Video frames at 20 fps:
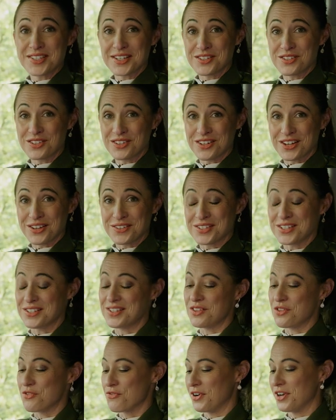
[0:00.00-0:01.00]
things you notice
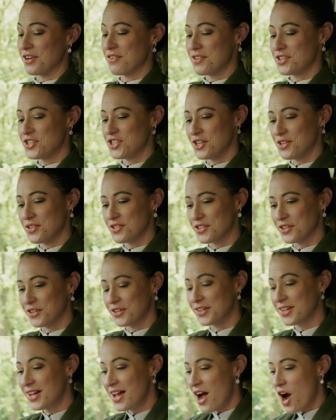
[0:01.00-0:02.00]
in the front of the
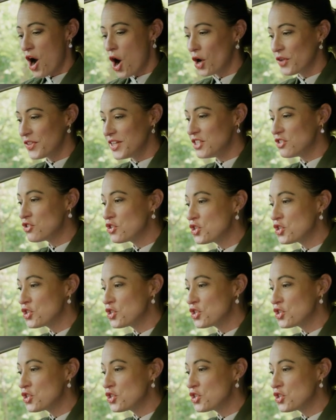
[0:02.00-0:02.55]
Tucson are these